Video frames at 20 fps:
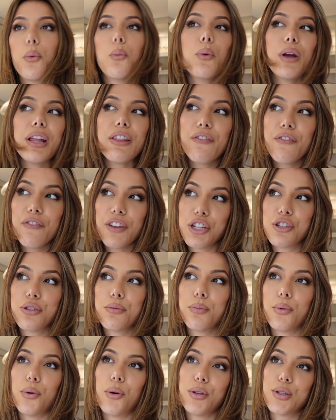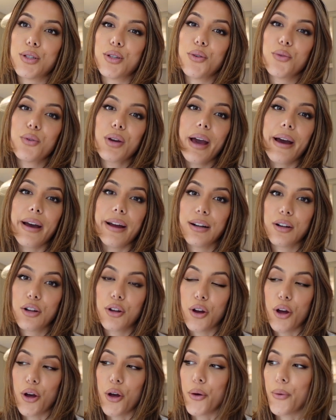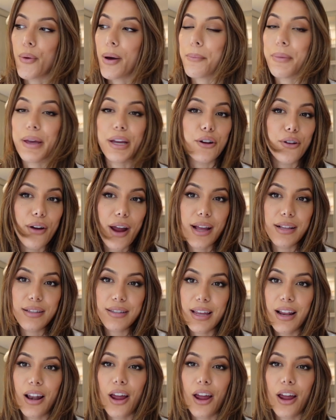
With vision boards, you can go a bit crazy.